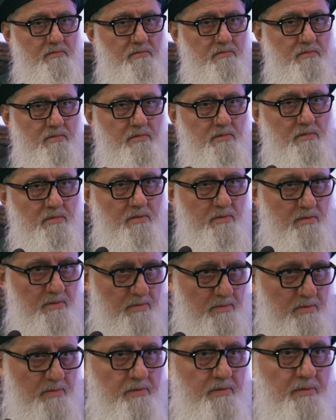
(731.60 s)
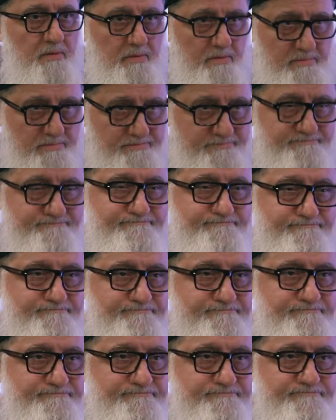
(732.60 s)

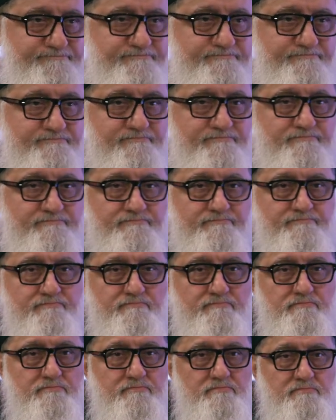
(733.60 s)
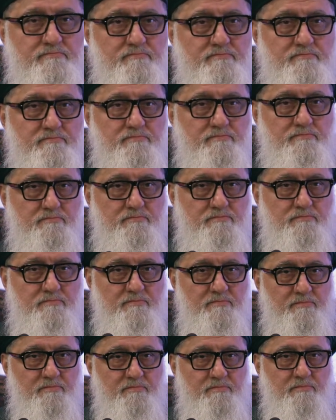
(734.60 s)
Nobody speaks.